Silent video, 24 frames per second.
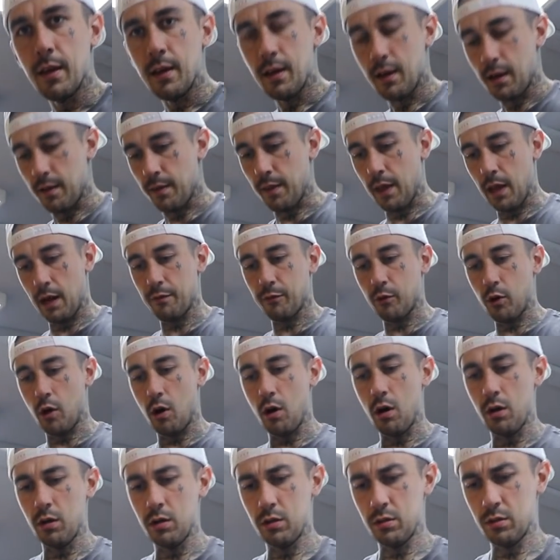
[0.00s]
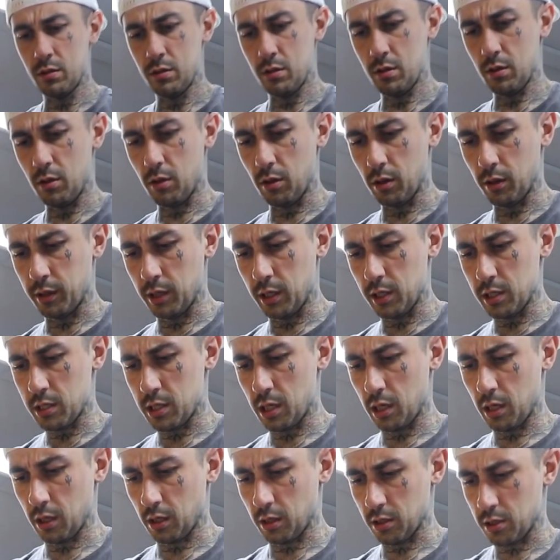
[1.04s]
And then I've got all of these
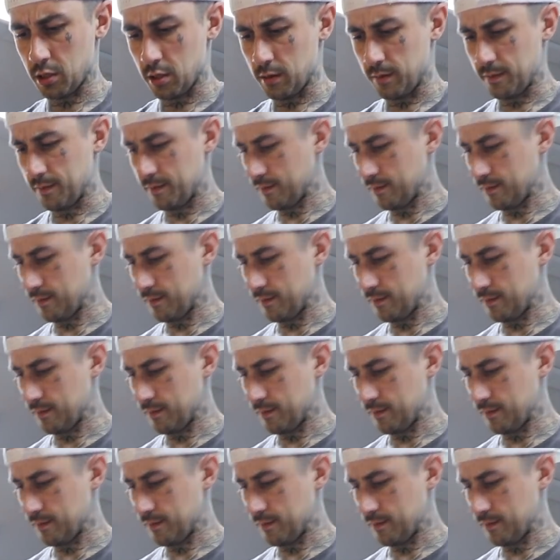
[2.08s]
things.